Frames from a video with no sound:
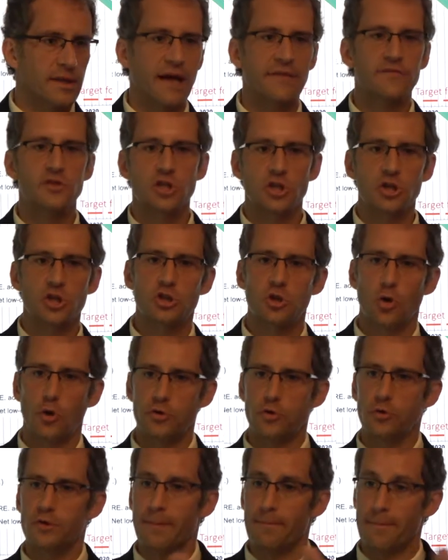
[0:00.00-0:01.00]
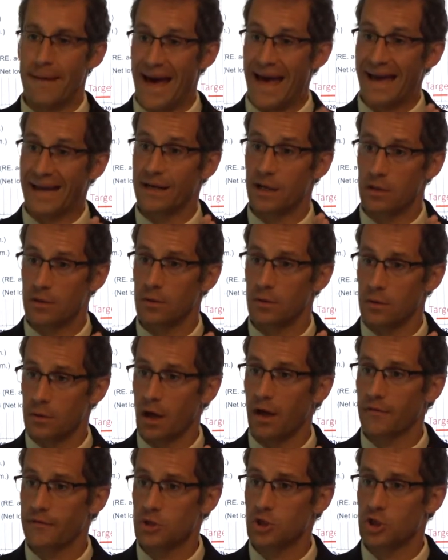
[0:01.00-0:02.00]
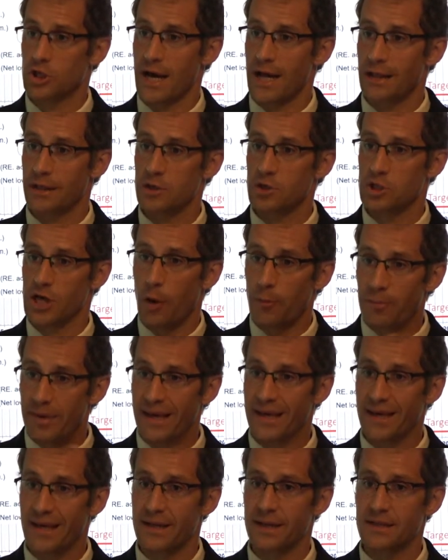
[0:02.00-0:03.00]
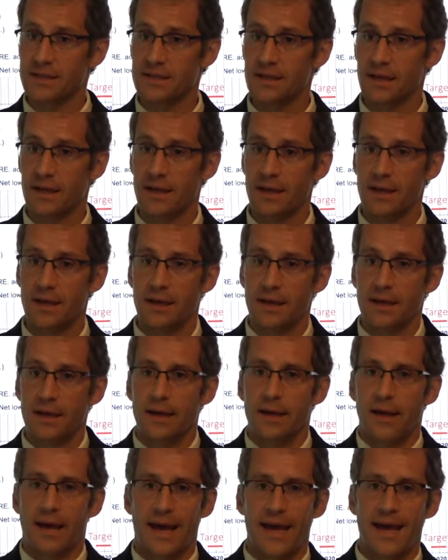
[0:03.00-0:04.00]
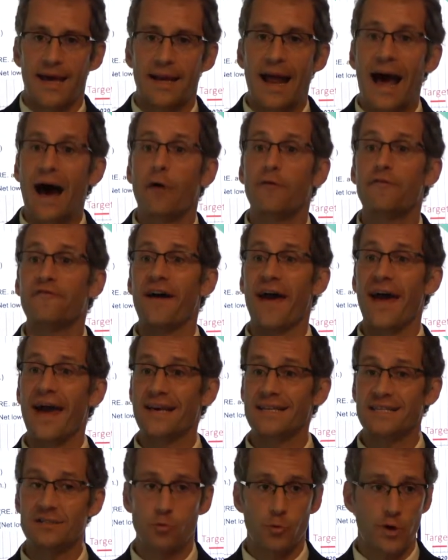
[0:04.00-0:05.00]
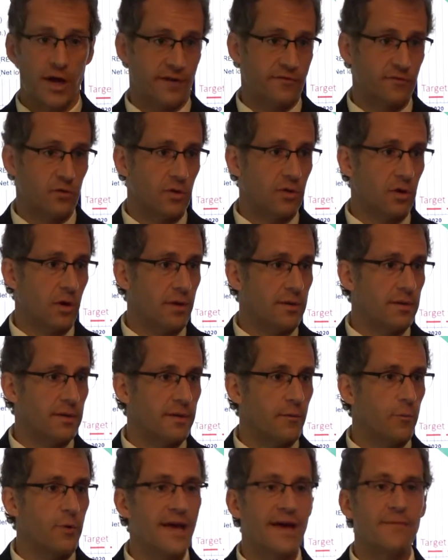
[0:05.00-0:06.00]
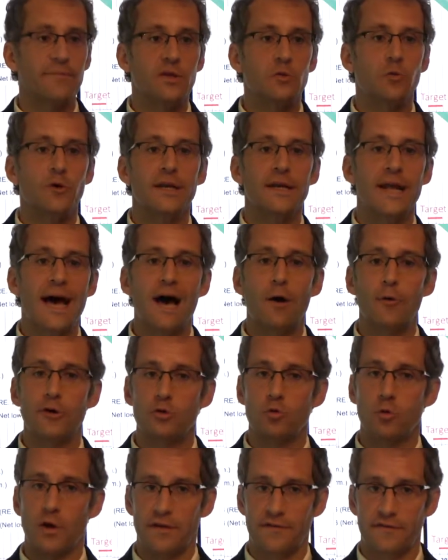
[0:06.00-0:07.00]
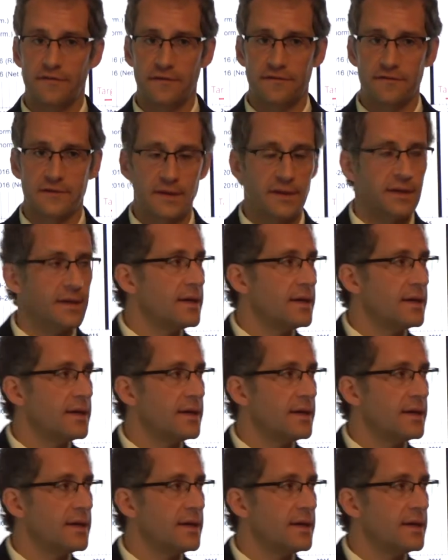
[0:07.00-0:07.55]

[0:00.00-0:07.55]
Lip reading: I've just shown you the magnitude of the challenge, how big it is, and how fast we have to go. We have between now and 2050.